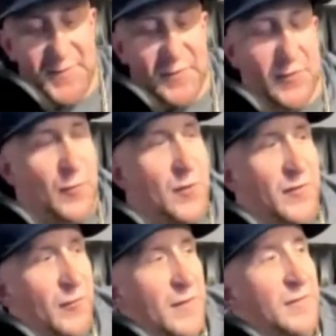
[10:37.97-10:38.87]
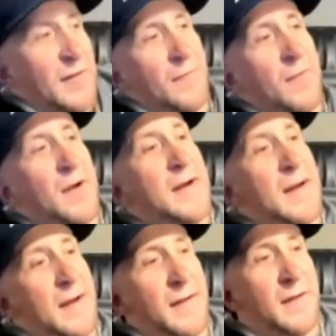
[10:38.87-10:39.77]
so what's one thing one
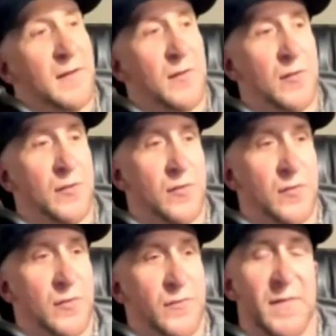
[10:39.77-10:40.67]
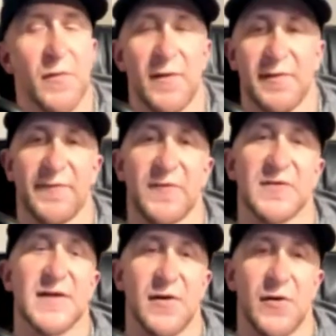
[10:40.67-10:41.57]
day that you maybe what's the
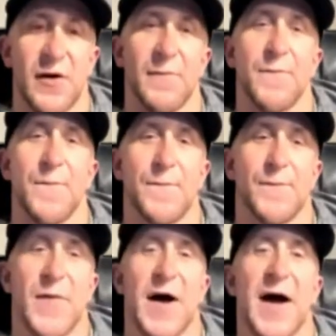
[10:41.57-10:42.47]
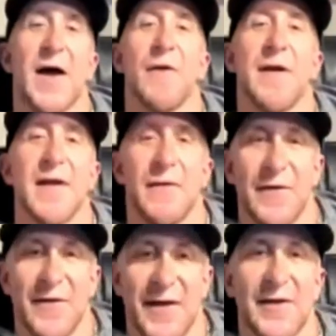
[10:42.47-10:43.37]
first thing you're going to buy one day
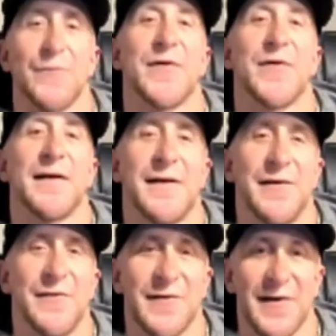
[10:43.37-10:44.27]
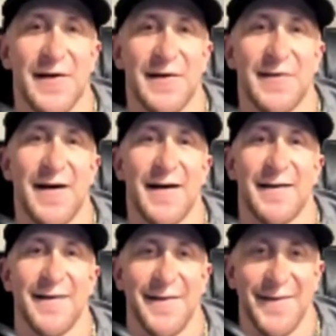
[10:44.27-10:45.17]
when you get your big, huge contract?